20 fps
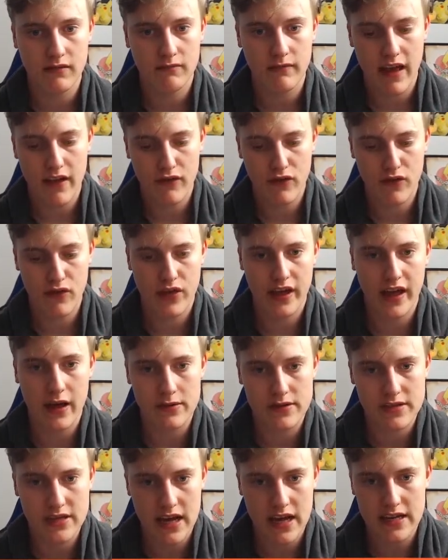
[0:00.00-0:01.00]
everything
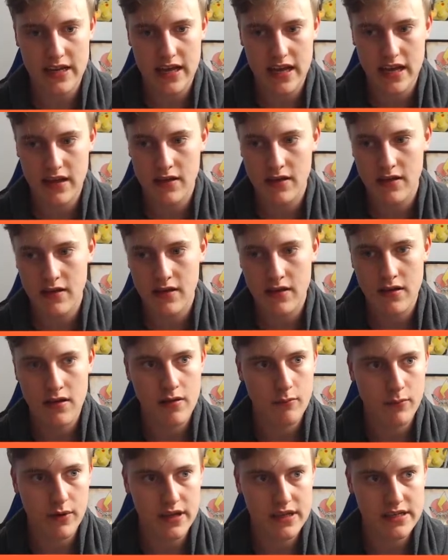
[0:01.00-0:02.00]
outside here,
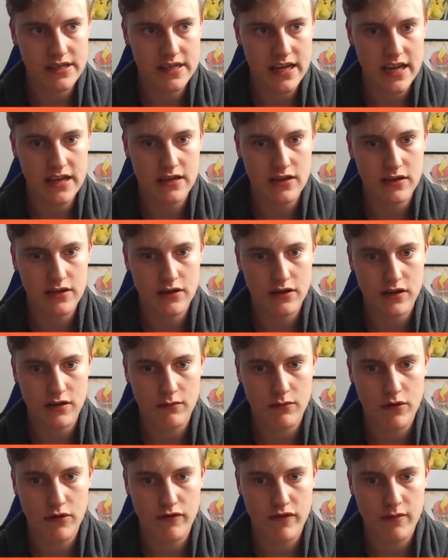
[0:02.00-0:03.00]
but instead you
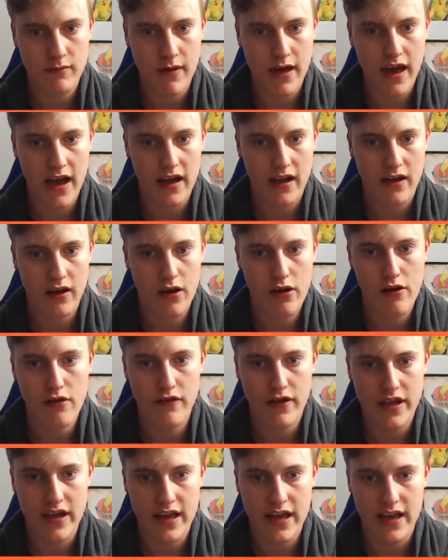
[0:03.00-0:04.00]
can move it back
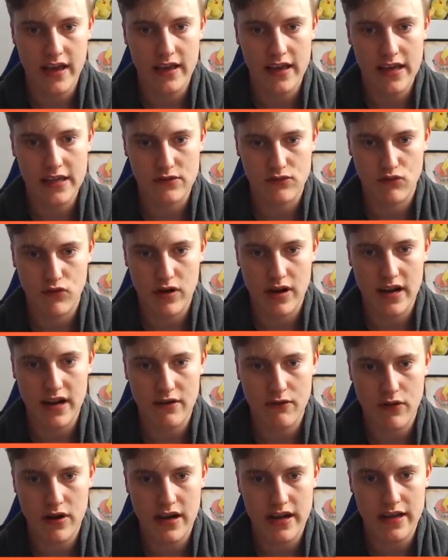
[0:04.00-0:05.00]
over here. It's
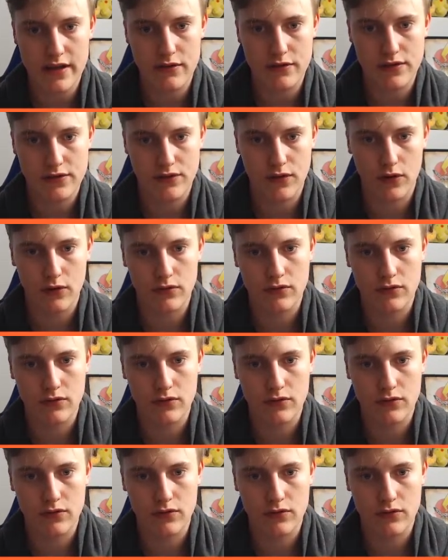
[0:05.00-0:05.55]
really useful.